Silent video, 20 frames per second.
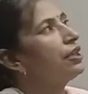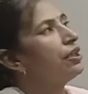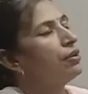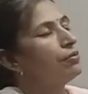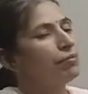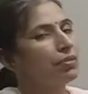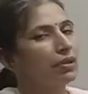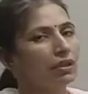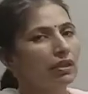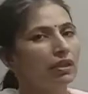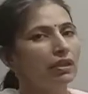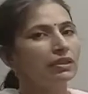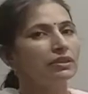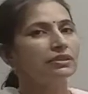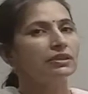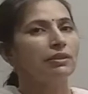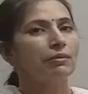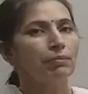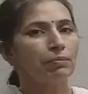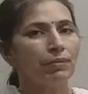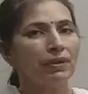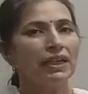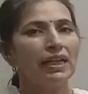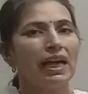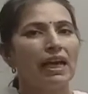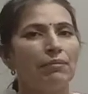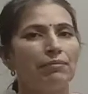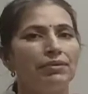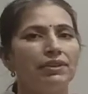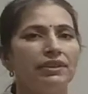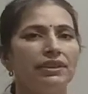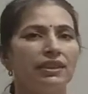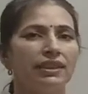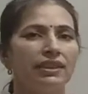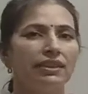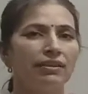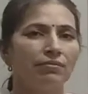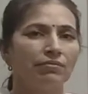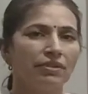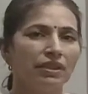Because simple
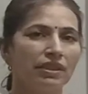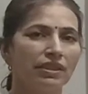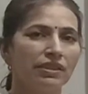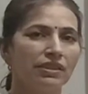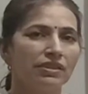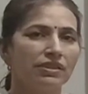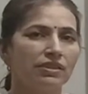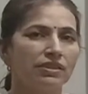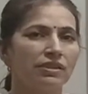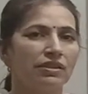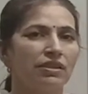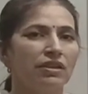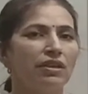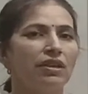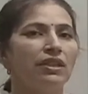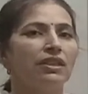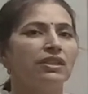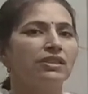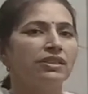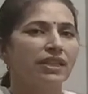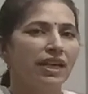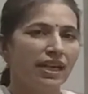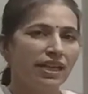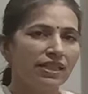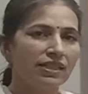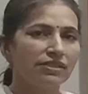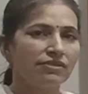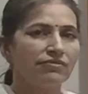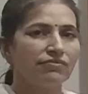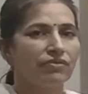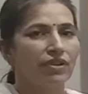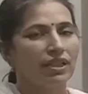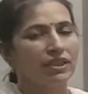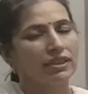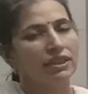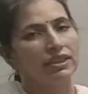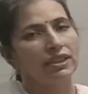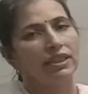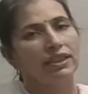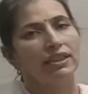epithelium means cells when
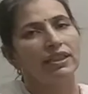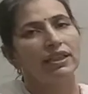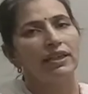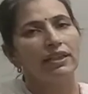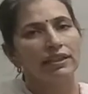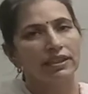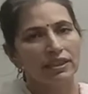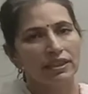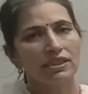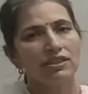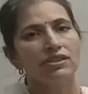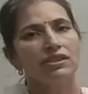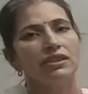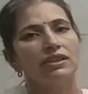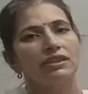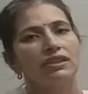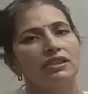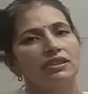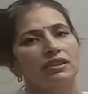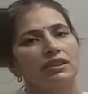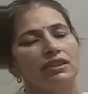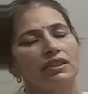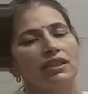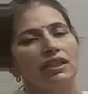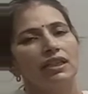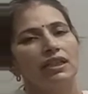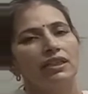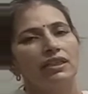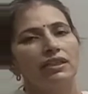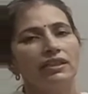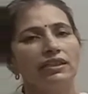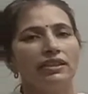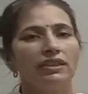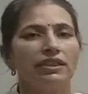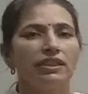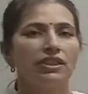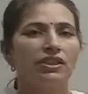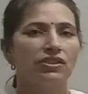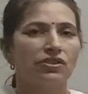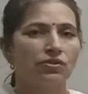they are arranged in the single layer
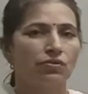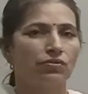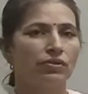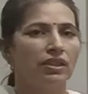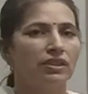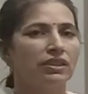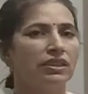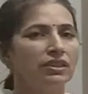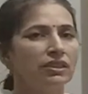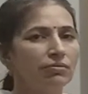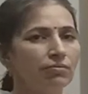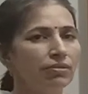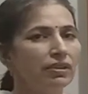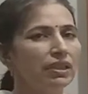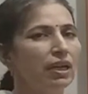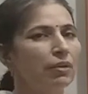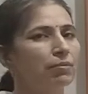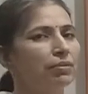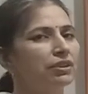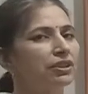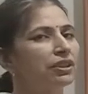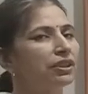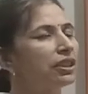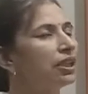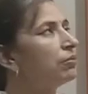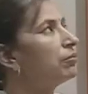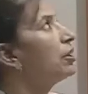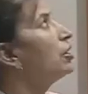is known as a simple epithelium.